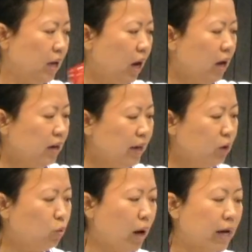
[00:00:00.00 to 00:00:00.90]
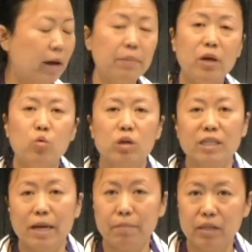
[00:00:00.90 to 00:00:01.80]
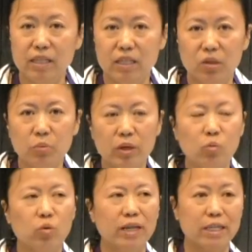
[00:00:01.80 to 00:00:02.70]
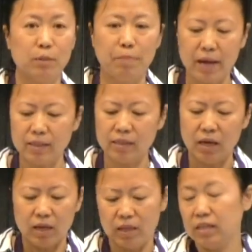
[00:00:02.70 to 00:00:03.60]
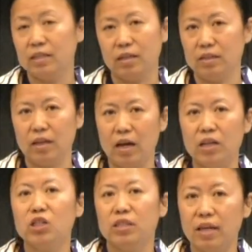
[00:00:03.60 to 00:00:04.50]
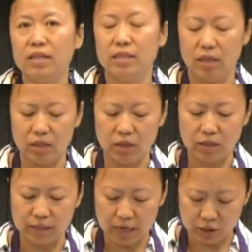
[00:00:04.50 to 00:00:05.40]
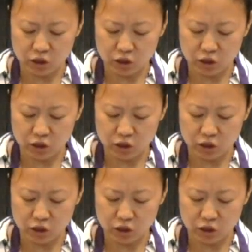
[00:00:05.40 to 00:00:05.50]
Unlike wakame or Japanese seaweed where it expands, these does not. It stays in the exact